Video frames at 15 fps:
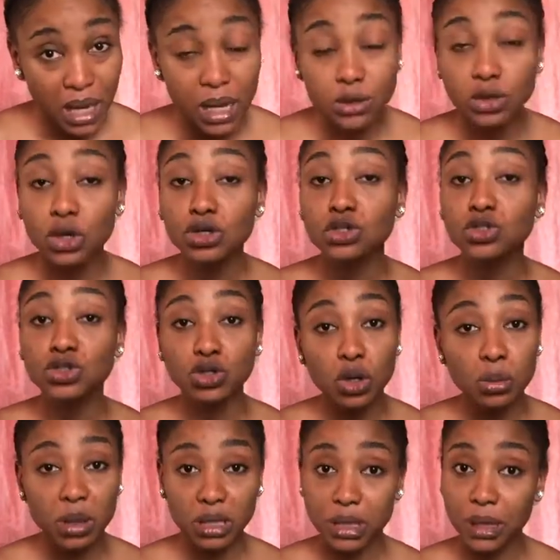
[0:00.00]
It does so
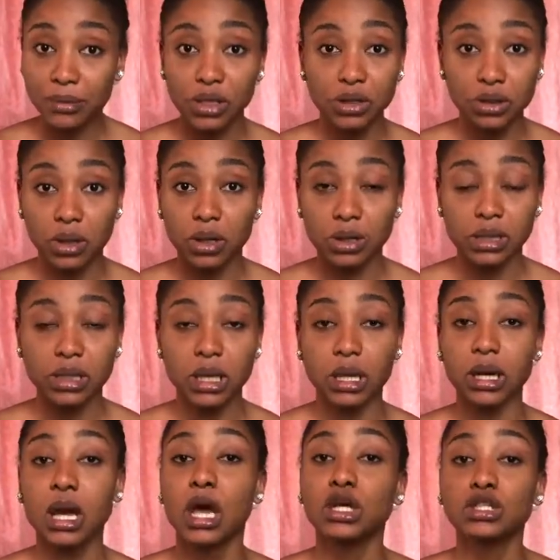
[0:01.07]
much damage to our
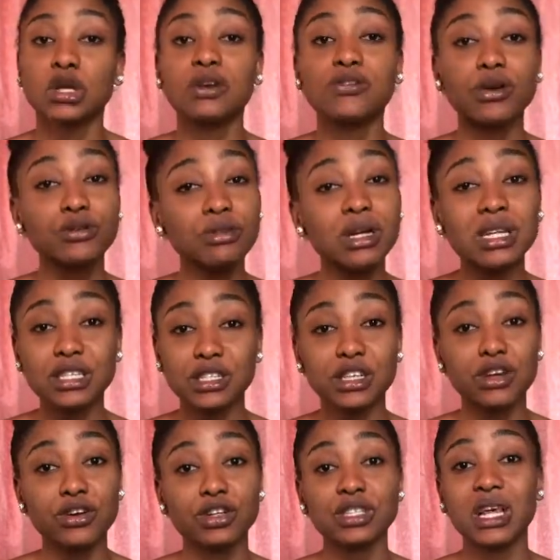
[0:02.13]
skin. So if you're really
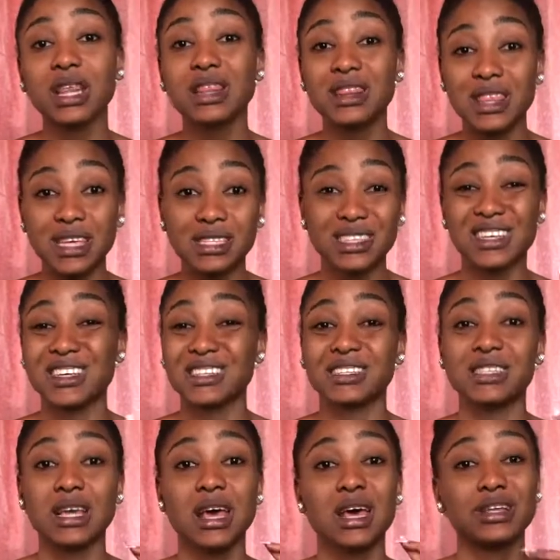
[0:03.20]
serious, this is
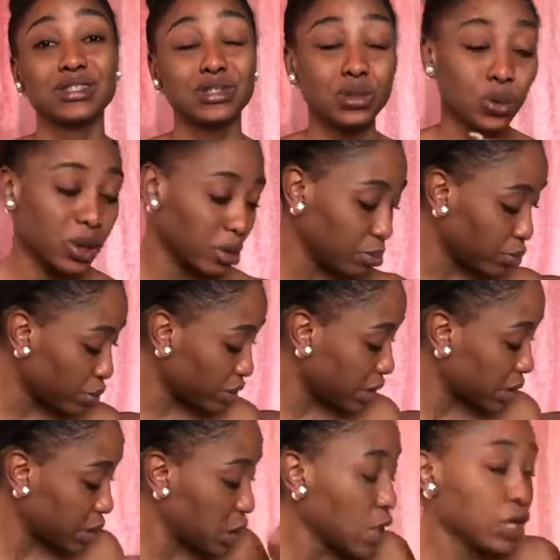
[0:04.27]
so
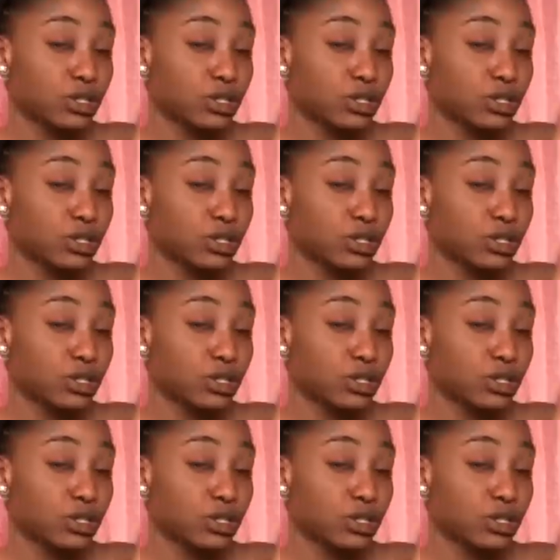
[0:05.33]
important.